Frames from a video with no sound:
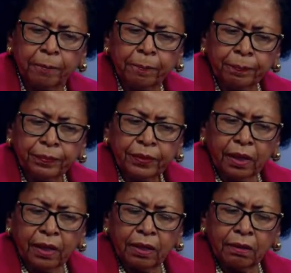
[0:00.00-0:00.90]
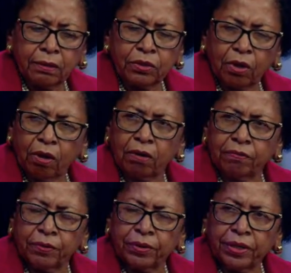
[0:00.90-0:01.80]
uh, to Harvard
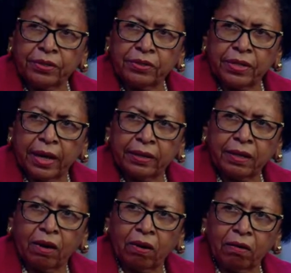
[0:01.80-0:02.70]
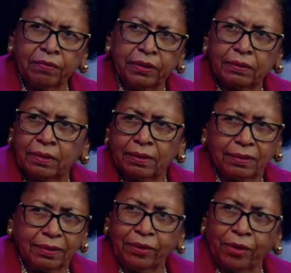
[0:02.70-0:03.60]
is that Harvard, you
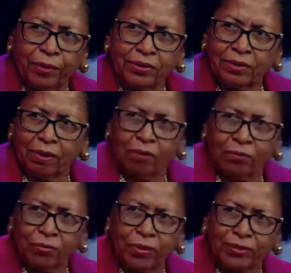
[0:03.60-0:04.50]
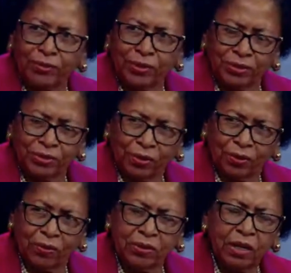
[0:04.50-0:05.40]
know, is over 300 years
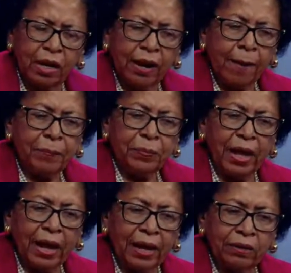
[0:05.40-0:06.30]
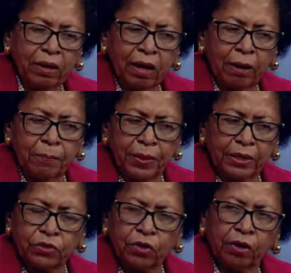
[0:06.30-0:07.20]
old. Mm-hmm and um, they
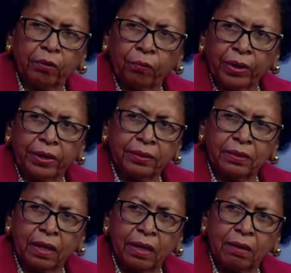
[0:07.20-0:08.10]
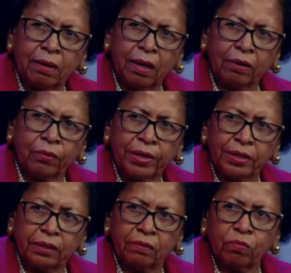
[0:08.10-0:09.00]
started with uh, a great deal
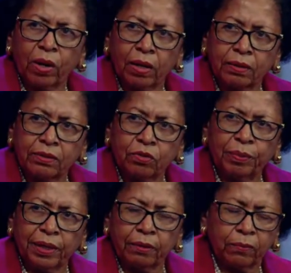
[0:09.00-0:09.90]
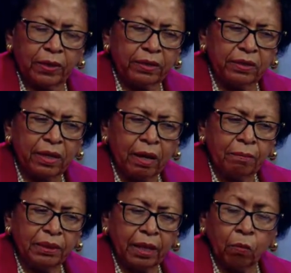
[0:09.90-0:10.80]
of wealth to begin with, right. but
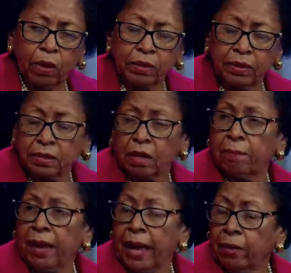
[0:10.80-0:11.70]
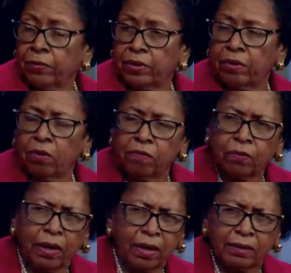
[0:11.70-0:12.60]
that wealth has compounded
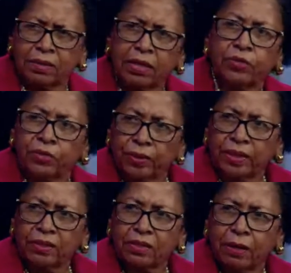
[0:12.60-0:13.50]
over centuries. Right.